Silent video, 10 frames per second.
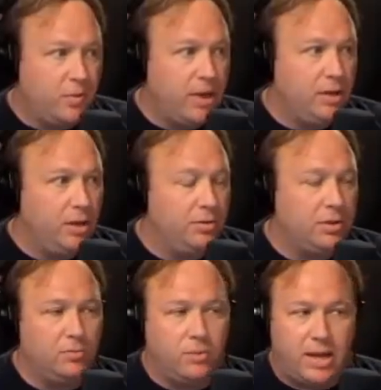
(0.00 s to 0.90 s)
that we can use
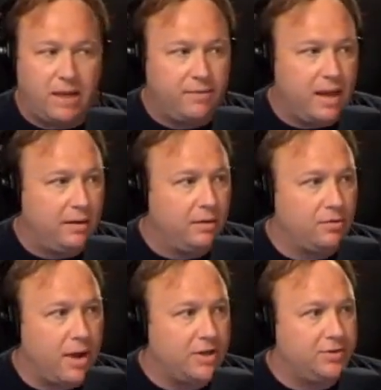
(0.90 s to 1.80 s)
it, and we have that
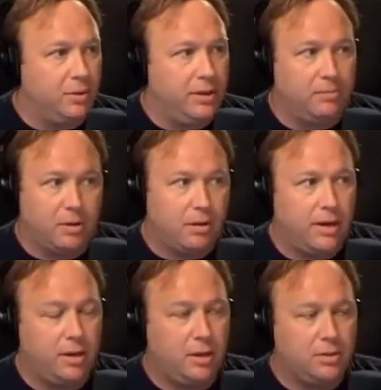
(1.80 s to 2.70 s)
contractually, him
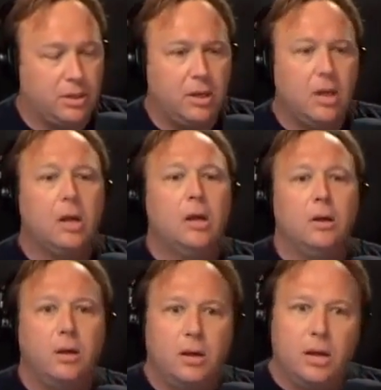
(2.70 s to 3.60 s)
agreeing to use it,
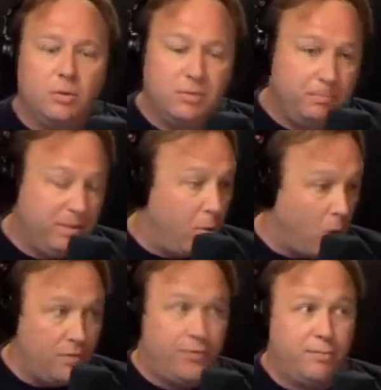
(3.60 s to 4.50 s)
and would be
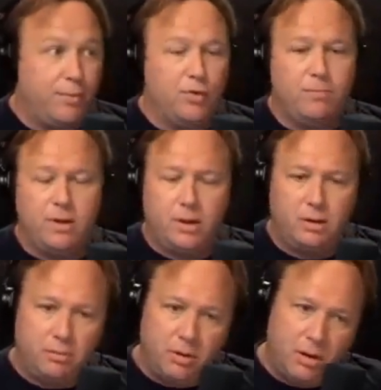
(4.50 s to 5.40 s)
important for the movement,
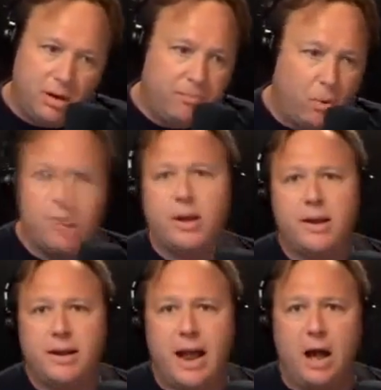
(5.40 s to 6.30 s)
important to
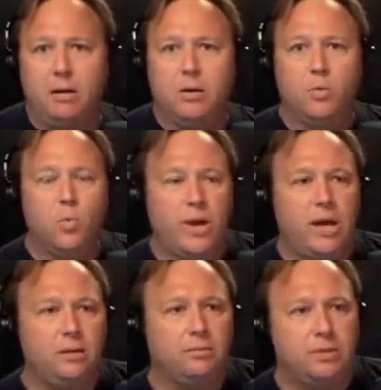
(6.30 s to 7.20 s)
get it out.
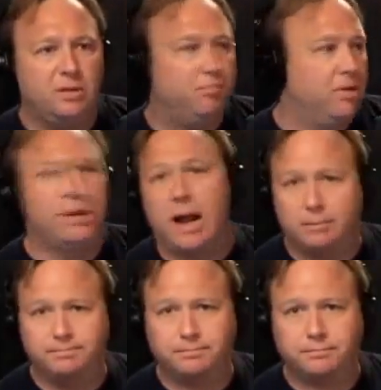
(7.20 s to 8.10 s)
We didn't put it out.